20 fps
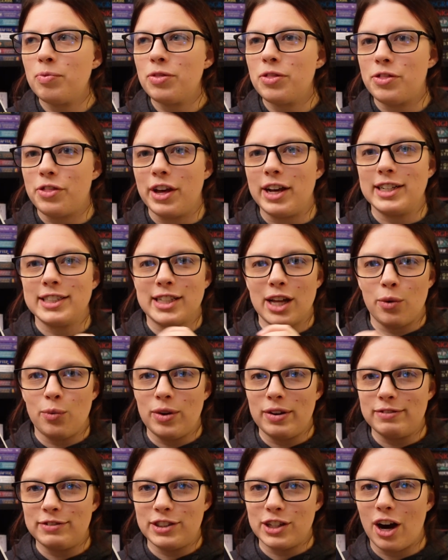things that
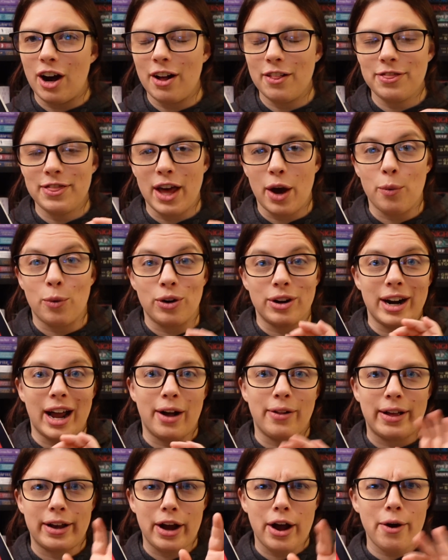we've done that we're
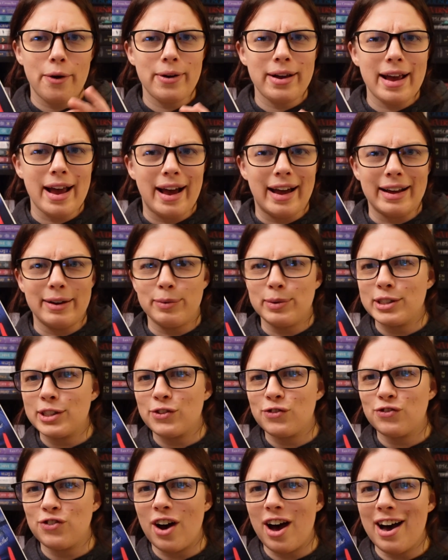now like, oh yeah, it
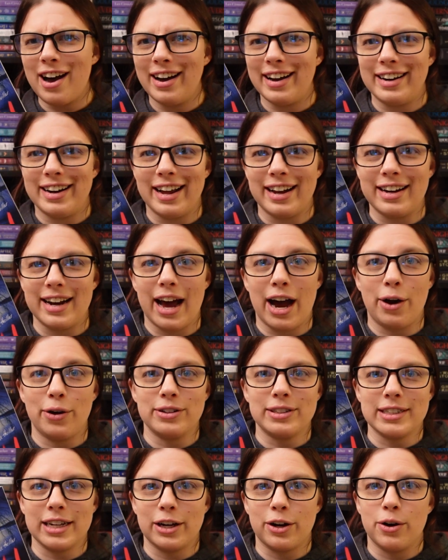was fine. And now
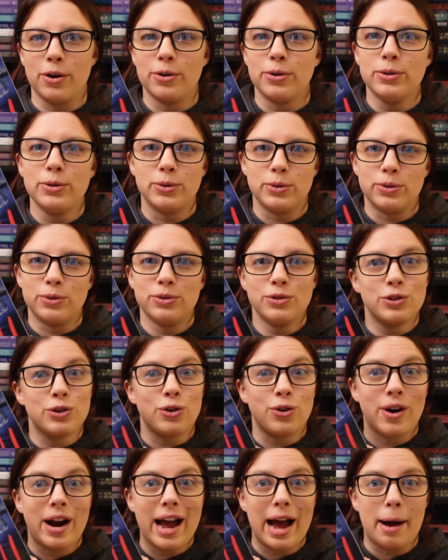it's like, oh
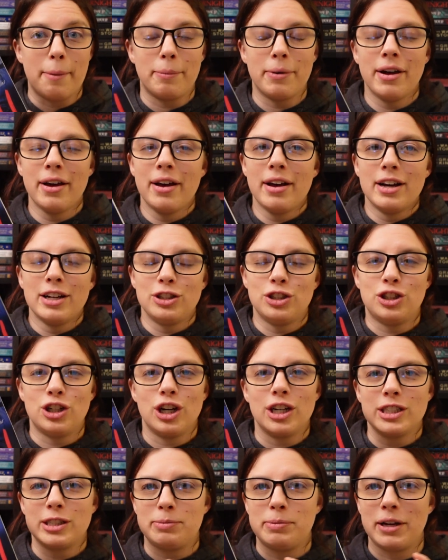crap.
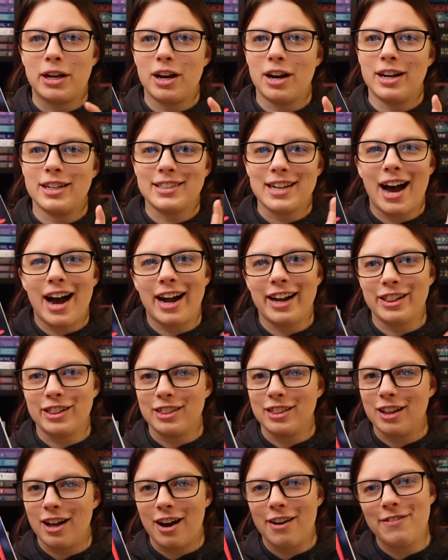Just because I
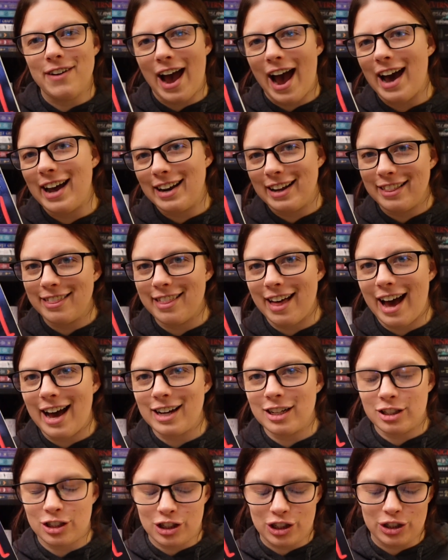love adding
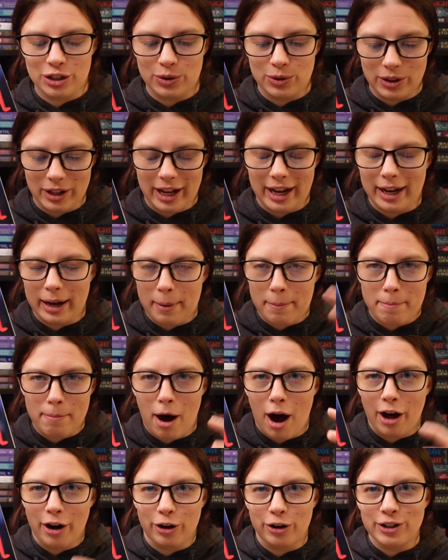that to like
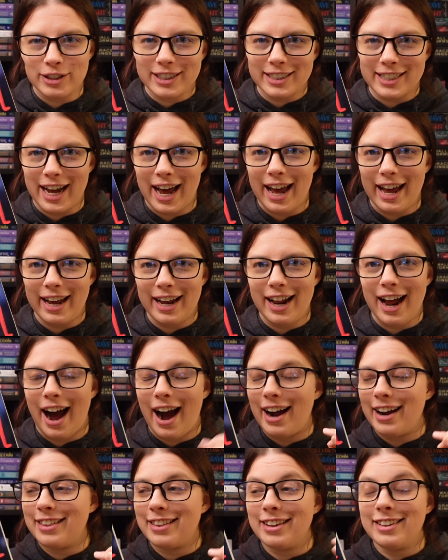modern day.
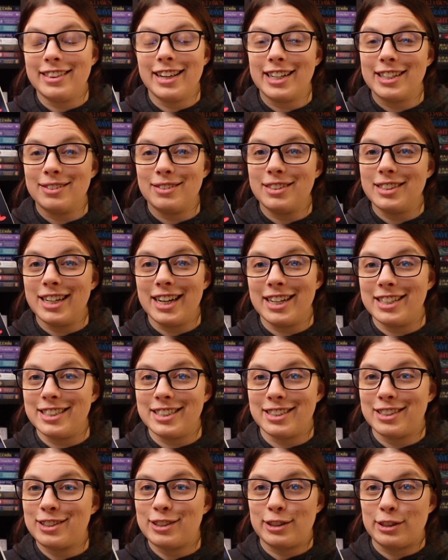I think that
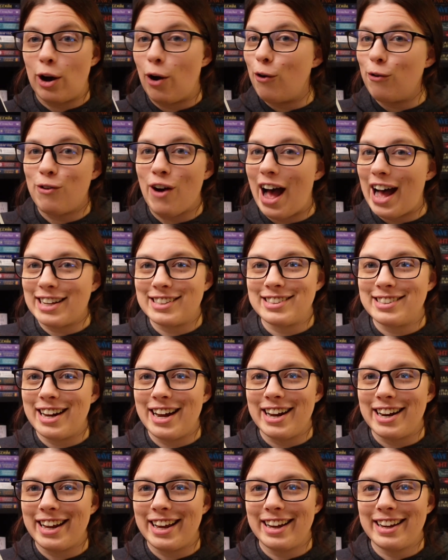is so
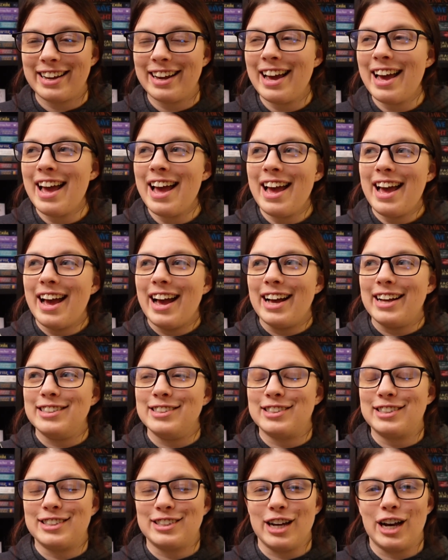fascinating
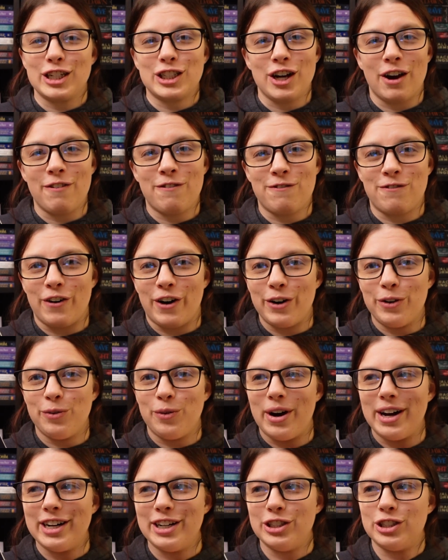and such a fun
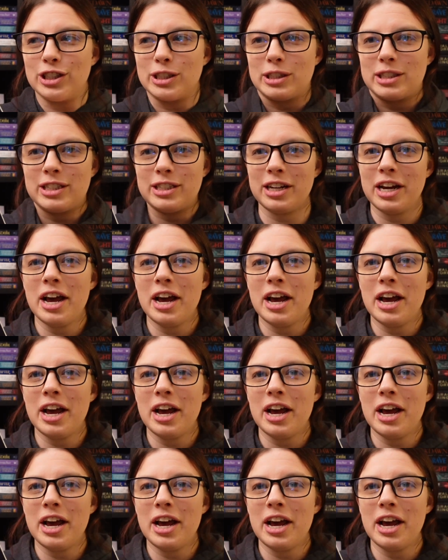way to just